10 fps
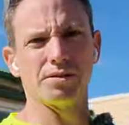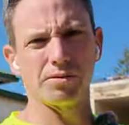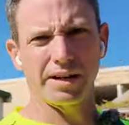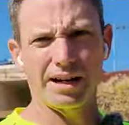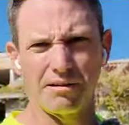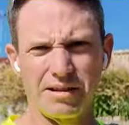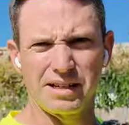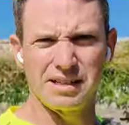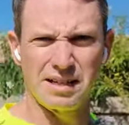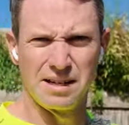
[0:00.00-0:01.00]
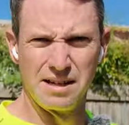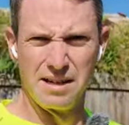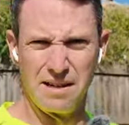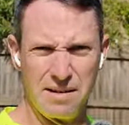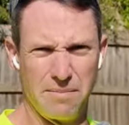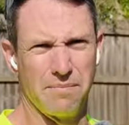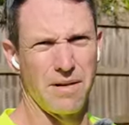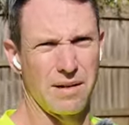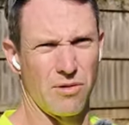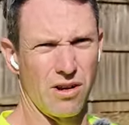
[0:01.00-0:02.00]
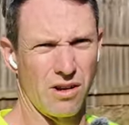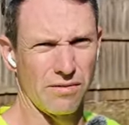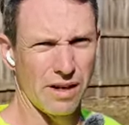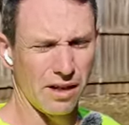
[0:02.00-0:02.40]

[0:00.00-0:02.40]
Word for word: took care of this made my life a